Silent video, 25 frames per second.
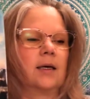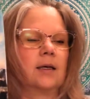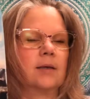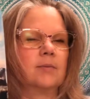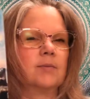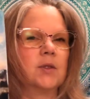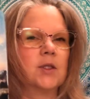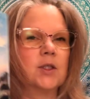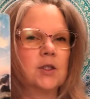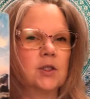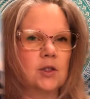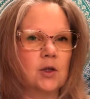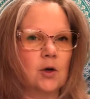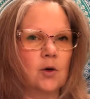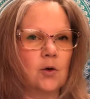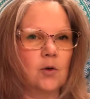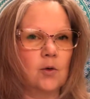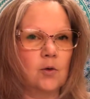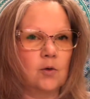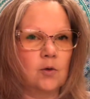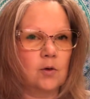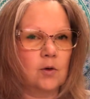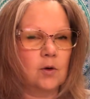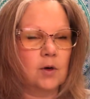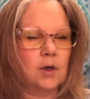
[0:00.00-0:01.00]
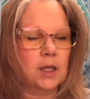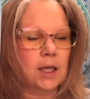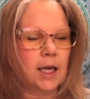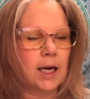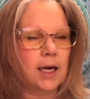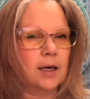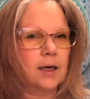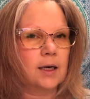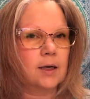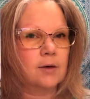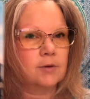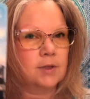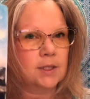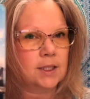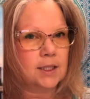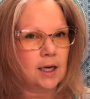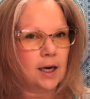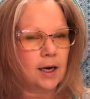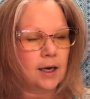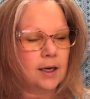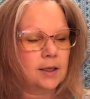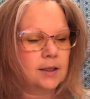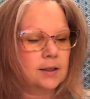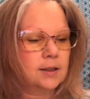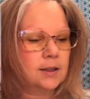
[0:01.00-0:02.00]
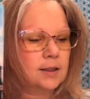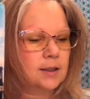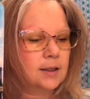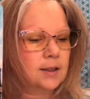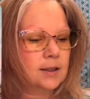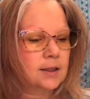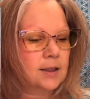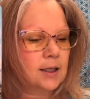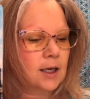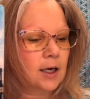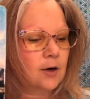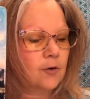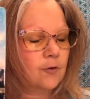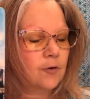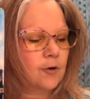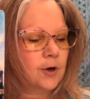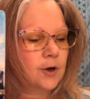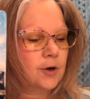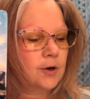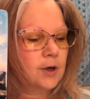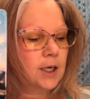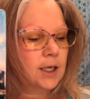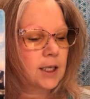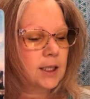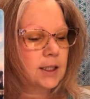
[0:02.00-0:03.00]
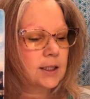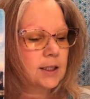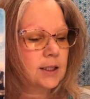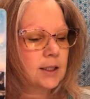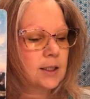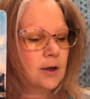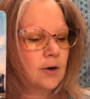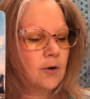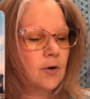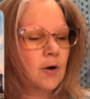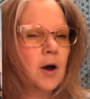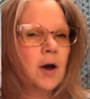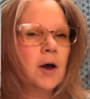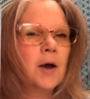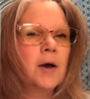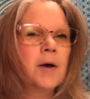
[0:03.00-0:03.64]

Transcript: I'm so glad I was guided to this deck for you guys. So